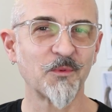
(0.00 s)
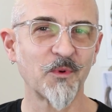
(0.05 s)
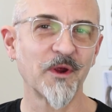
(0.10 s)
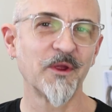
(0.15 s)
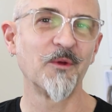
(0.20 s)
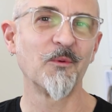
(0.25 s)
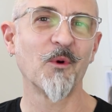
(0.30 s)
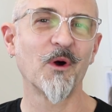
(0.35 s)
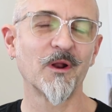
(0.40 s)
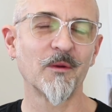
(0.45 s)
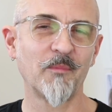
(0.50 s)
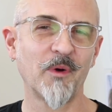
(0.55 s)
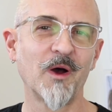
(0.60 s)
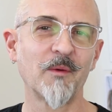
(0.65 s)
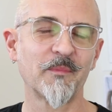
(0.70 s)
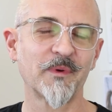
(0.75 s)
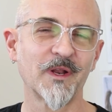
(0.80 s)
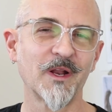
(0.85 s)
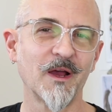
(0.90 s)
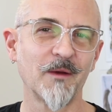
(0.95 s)
where you want to
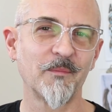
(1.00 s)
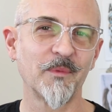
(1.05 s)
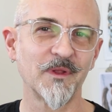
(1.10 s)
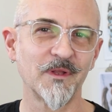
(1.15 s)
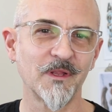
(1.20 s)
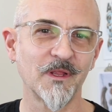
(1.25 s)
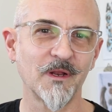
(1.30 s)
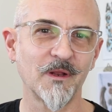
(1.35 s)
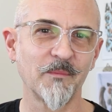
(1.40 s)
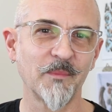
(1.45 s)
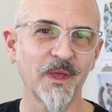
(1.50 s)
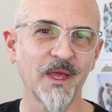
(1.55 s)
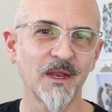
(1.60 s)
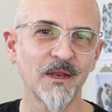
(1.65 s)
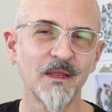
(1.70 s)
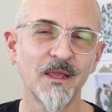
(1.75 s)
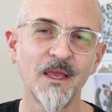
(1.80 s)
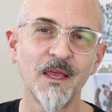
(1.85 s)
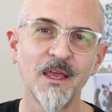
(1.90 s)
pump it up a little bit.